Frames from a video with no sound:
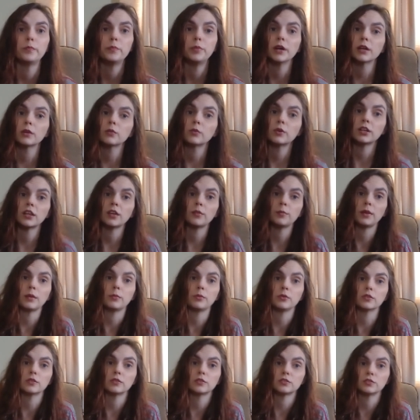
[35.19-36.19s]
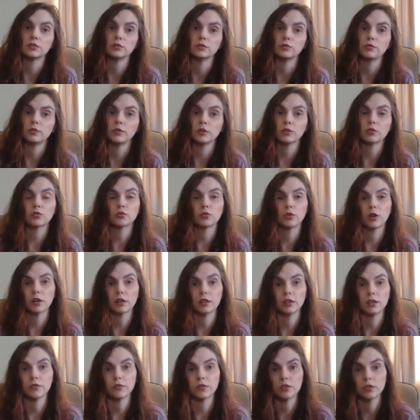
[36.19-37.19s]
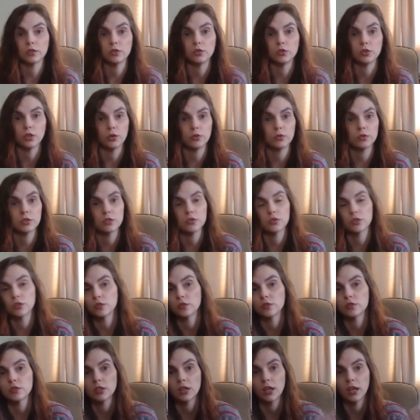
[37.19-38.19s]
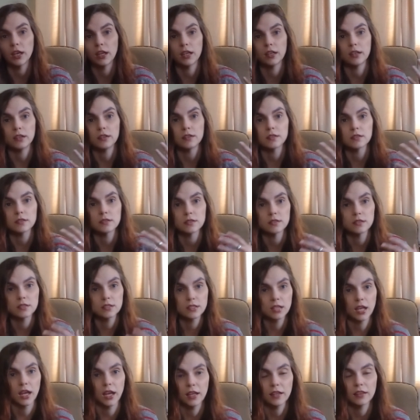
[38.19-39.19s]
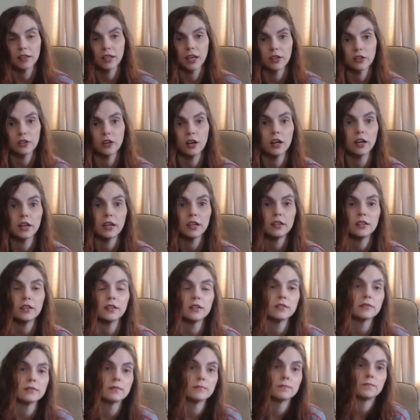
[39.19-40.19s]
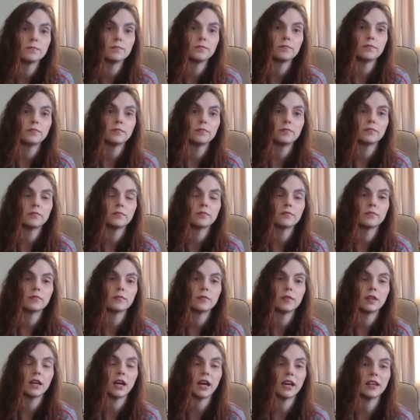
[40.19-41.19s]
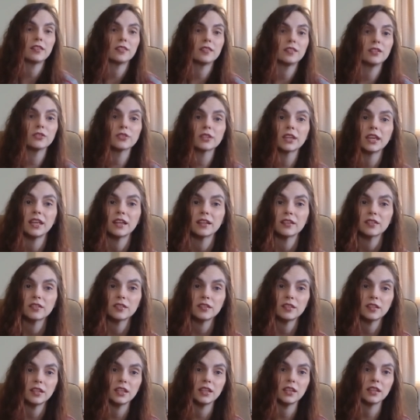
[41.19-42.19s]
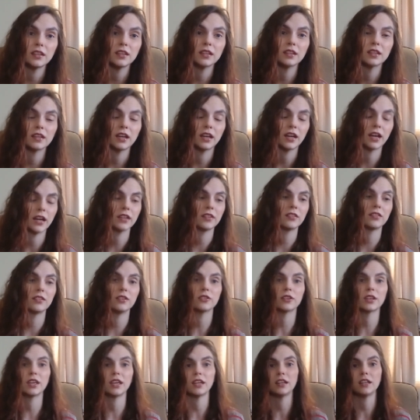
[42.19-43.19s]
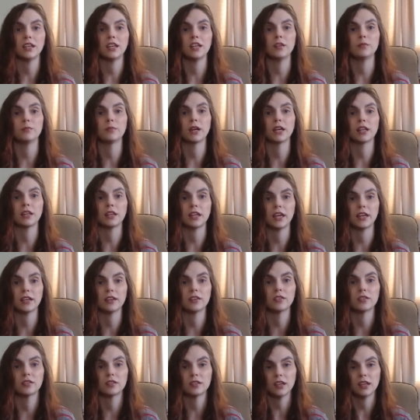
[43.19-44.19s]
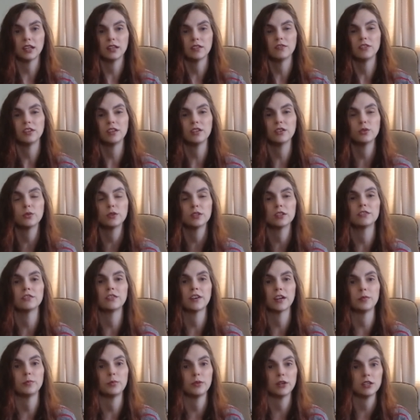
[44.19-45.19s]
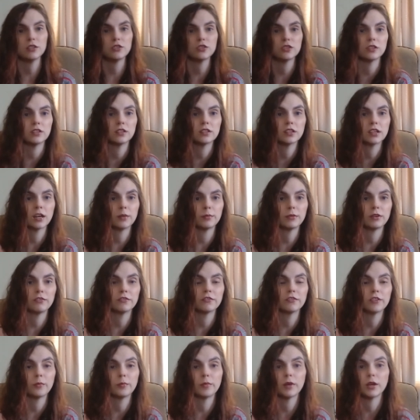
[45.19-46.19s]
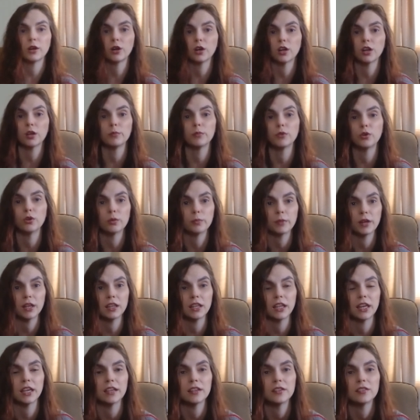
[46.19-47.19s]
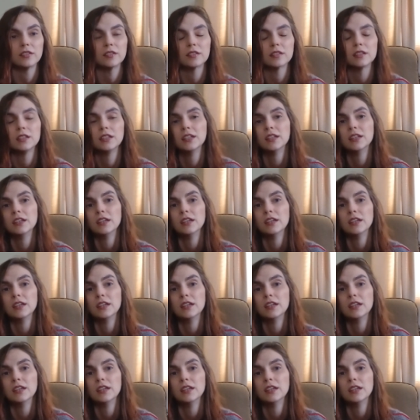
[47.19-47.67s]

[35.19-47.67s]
But when I'm able to feel strong enough to go to church and take that on, I still can't sing, I still can't hit my legs and deal with the vibration coming from my arm or my legs.